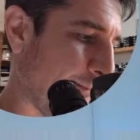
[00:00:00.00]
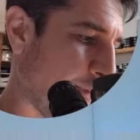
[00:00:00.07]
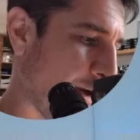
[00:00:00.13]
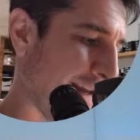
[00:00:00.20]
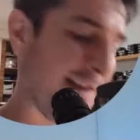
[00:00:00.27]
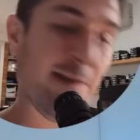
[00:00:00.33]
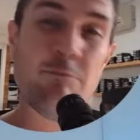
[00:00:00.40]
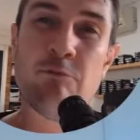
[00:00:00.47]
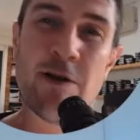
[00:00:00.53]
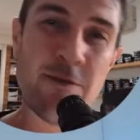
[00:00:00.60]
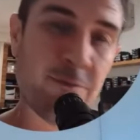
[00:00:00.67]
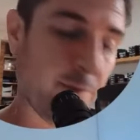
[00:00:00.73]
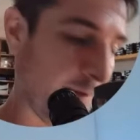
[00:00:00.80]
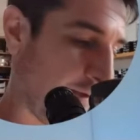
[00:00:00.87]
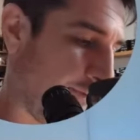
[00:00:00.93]
by the
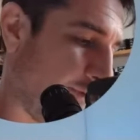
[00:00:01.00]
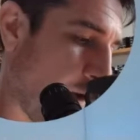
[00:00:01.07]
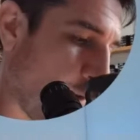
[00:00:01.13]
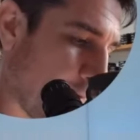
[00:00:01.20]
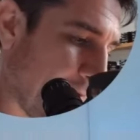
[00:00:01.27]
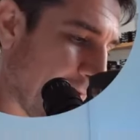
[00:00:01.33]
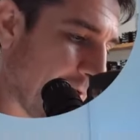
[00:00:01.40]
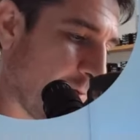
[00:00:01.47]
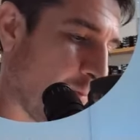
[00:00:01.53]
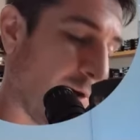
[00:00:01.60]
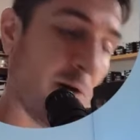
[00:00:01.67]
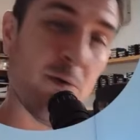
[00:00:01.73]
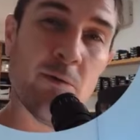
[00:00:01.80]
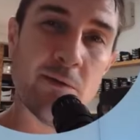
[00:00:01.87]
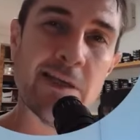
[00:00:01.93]
reference voltage.
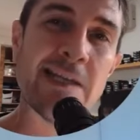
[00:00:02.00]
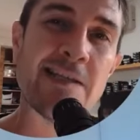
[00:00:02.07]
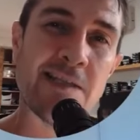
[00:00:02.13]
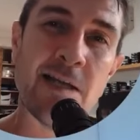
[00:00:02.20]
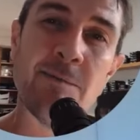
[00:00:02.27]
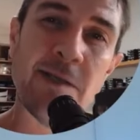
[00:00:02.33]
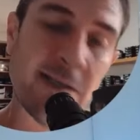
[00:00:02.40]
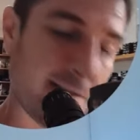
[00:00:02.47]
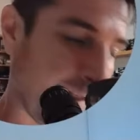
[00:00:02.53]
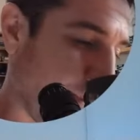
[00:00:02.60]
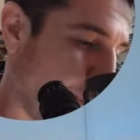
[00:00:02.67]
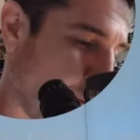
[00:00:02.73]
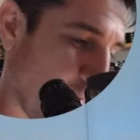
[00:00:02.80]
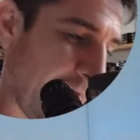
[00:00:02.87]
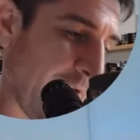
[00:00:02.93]
Well, there's something
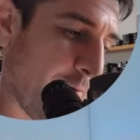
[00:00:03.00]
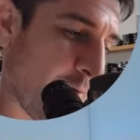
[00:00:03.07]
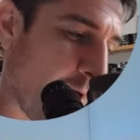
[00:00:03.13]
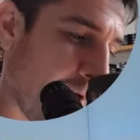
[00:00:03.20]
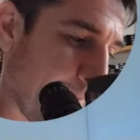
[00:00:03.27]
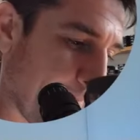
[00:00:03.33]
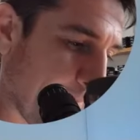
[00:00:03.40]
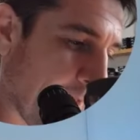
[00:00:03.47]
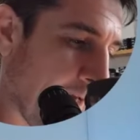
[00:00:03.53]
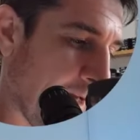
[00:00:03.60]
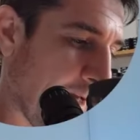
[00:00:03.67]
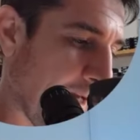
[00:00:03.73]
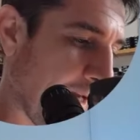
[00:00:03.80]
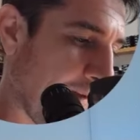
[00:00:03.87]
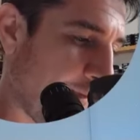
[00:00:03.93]
simple here, right?
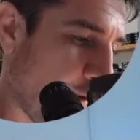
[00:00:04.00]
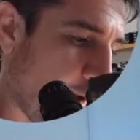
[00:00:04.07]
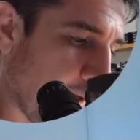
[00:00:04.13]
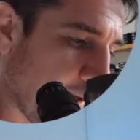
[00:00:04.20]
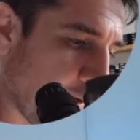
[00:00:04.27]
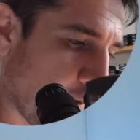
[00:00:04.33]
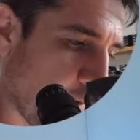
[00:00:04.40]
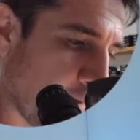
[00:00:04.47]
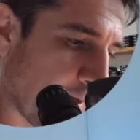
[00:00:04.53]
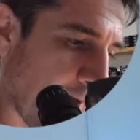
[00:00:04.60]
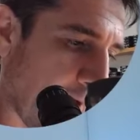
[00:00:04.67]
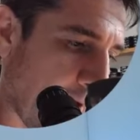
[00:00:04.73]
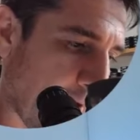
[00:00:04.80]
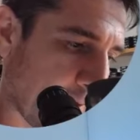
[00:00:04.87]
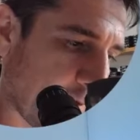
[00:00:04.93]
If I use
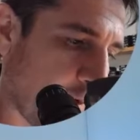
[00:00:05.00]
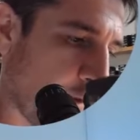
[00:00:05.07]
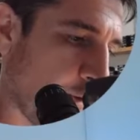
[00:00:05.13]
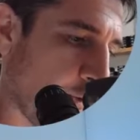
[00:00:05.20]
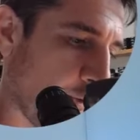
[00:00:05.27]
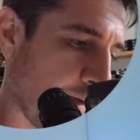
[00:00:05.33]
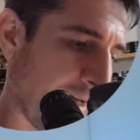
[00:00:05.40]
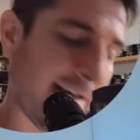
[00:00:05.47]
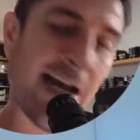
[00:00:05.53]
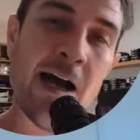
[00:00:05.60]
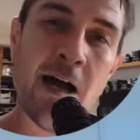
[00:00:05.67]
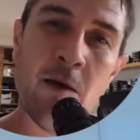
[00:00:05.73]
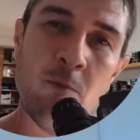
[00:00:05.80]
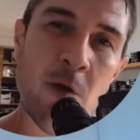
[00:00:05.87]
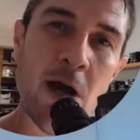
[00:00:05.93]
R2 and
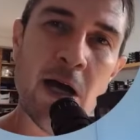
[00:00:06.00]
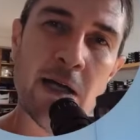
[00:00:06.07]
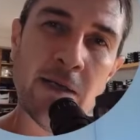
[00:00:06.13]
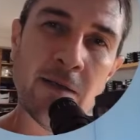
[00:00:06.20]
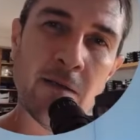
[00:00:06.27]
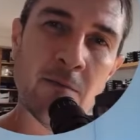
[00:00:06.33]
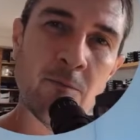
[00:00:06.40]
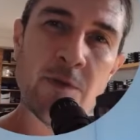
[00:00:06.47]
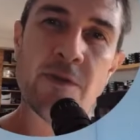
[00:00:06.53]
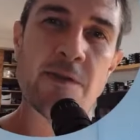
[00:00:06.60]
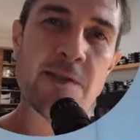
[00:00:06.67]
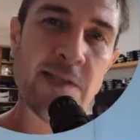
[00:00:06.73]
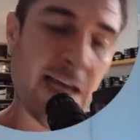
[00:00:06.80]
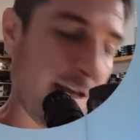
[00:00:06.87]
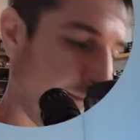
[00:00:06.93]
R1 with the
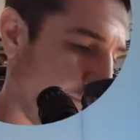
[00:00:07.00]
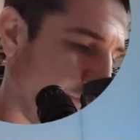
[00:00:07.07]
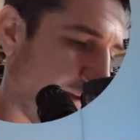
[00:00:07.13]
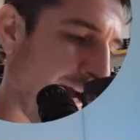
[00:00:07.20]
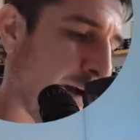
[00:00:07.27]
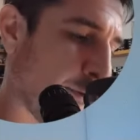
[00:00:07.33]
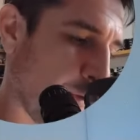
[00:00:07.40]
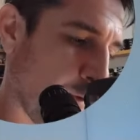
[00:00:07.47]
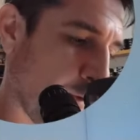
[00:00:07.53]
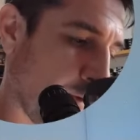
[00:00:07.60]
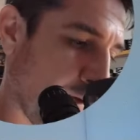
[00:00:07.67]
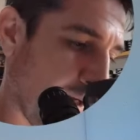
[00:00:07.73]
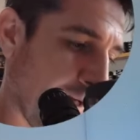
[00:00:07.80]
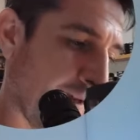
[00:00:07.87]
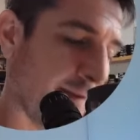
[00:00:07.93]
same value,
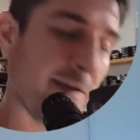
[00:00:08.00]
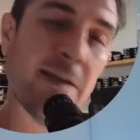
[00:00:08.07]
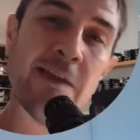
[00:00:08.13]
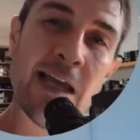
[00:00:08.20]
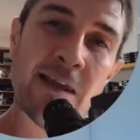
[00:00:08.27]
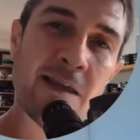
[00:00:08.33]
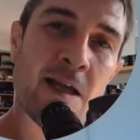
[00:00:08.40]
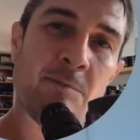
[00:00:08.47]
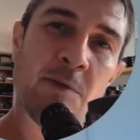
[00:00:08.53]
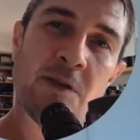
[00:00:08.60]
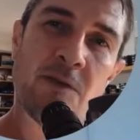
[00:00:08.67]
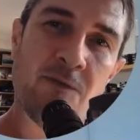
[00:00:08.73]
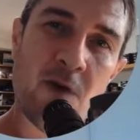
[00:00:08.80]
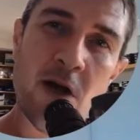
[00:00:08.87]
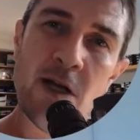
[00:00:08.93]
then that number
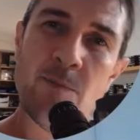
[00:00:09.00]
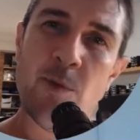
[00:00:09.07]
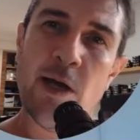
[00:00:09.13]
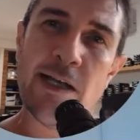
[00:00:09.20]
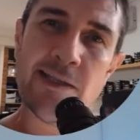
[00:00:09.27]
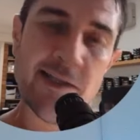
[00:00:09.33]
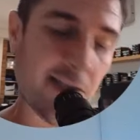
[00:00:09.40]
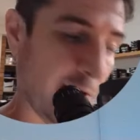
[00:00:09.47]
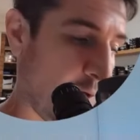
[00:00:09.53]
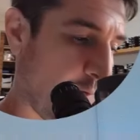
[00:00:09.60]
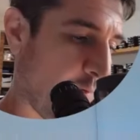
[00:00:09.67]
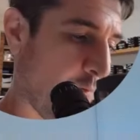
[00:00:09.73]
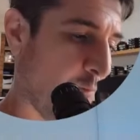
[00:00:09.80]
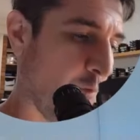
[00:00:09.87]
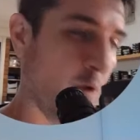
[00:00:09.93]
divided by
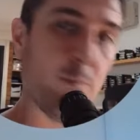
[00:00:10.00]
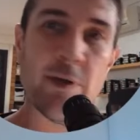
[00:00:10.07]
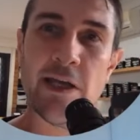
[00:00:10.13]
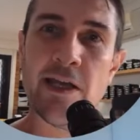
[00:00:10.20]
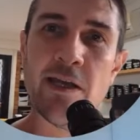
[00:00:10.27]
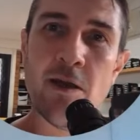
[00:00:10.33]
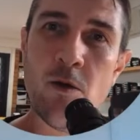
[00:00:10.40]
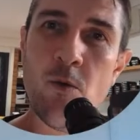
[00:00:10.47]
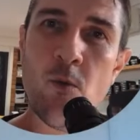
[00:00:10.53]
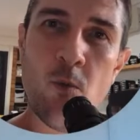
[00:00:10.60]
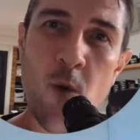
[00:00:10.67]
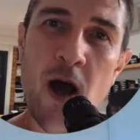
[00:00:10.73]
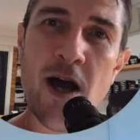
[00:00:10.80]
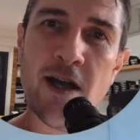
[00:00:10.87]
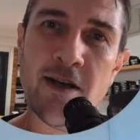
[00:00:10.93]
itself will be
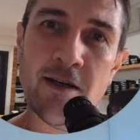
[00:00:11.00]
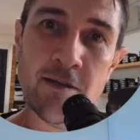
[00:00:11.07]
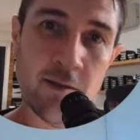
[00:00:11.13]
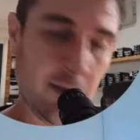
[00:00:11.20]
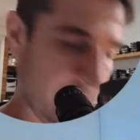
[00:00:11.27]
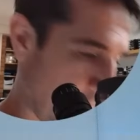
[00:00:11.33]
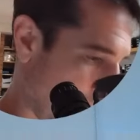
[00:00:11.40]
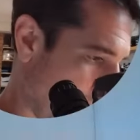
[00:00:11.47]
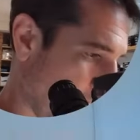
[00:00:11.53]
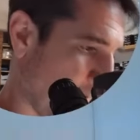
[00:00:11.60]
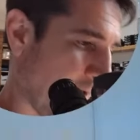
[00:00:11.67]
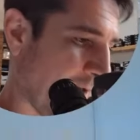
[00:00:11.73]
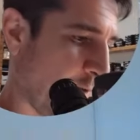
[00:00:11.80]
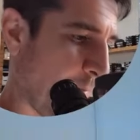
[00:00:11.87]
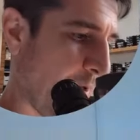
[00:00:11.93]
1.
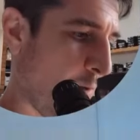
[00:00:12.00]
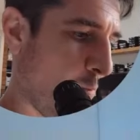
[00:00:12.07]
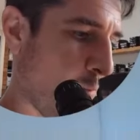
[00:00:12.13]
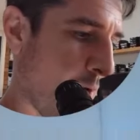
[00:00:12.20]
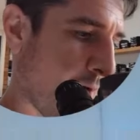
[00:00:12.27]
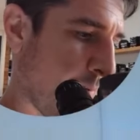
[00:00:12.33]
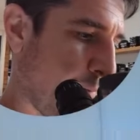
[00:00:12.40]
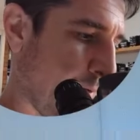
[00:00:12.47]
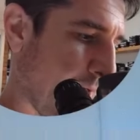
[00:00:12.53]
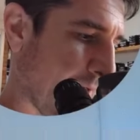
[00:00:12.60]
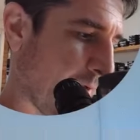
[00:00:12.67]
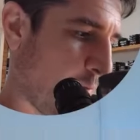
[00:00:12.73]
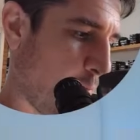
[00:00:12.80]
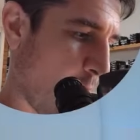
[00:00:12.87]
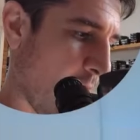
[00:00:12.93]
So it'll be 1
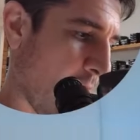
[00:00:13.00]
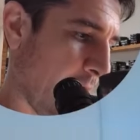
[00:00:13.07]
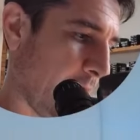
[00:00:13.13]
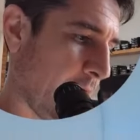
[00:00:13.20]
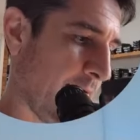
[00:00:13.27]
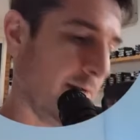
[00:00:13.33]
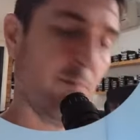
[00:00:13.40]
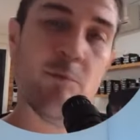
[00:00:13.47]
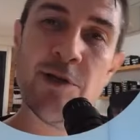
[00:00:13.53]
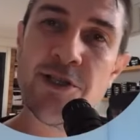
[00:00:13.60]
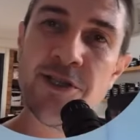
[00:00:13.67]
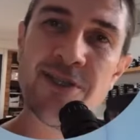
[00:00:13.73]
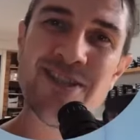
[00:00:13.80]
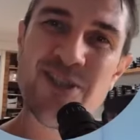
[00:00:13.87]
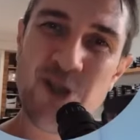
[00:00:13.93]
plus 1, which
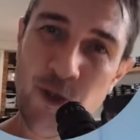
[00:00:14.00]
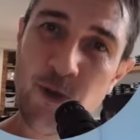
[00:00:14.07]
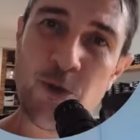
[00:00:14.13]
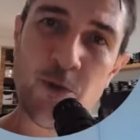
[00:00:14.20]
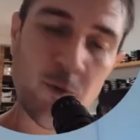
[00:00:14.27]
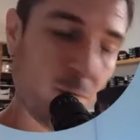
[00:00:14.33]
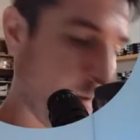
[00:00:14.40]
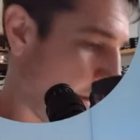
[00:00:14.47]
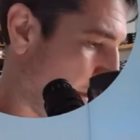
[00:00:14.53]
is 2.